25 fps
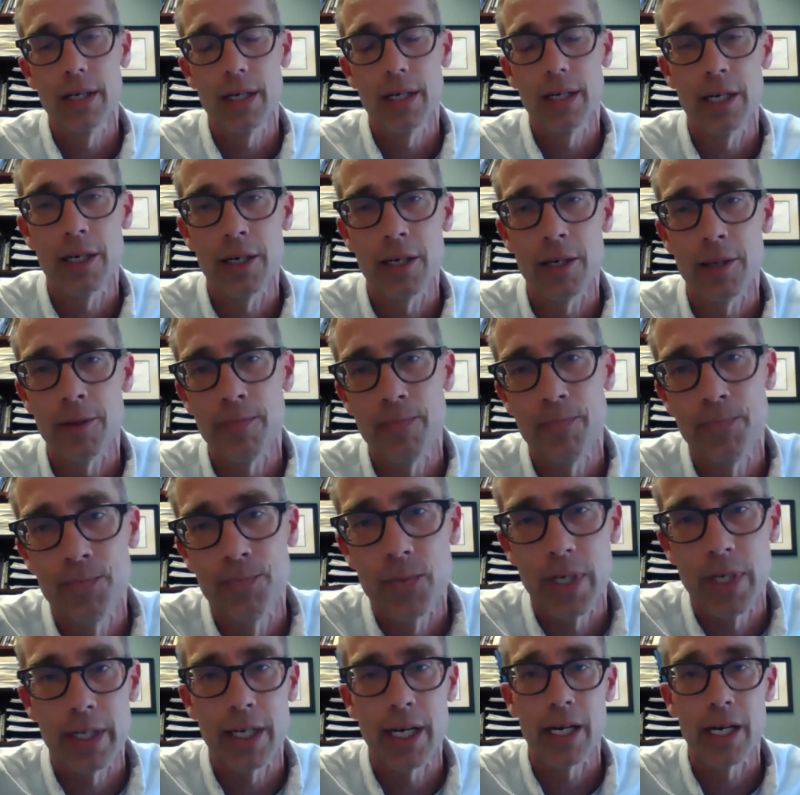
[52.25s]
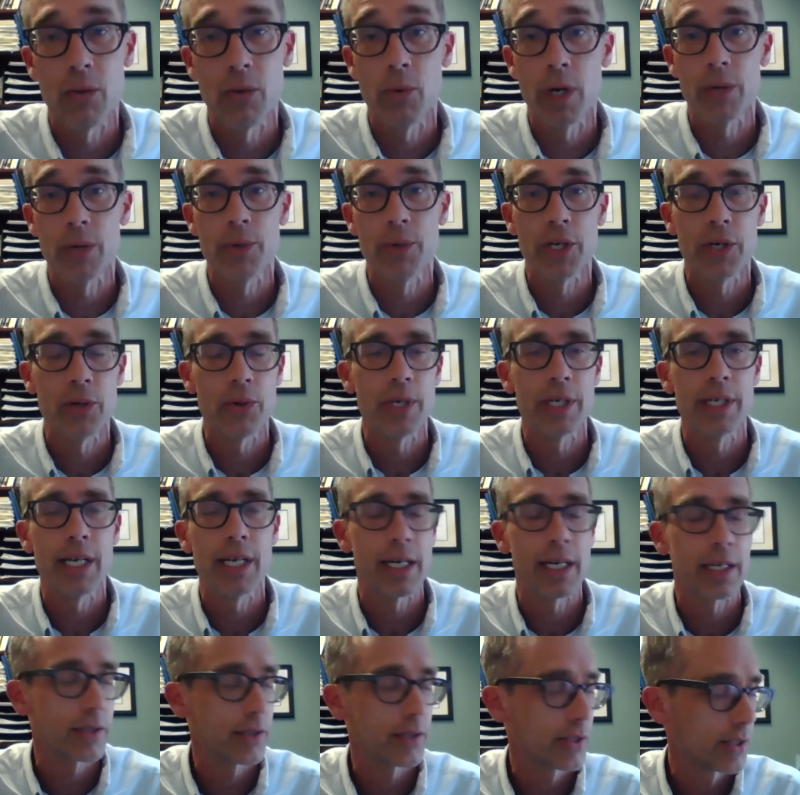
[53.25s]
and kind of where we're going
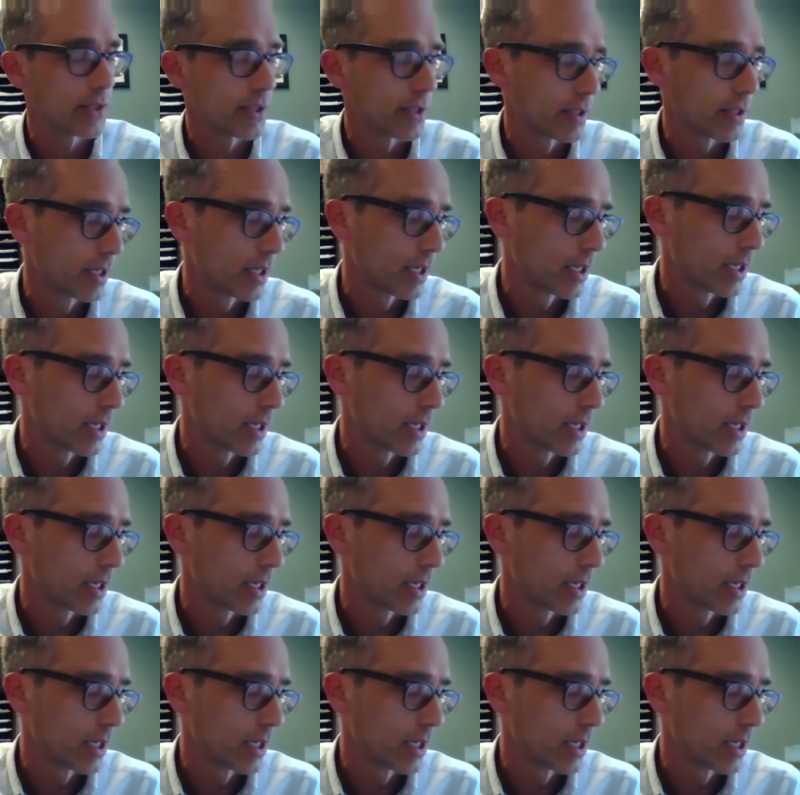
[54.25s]
next.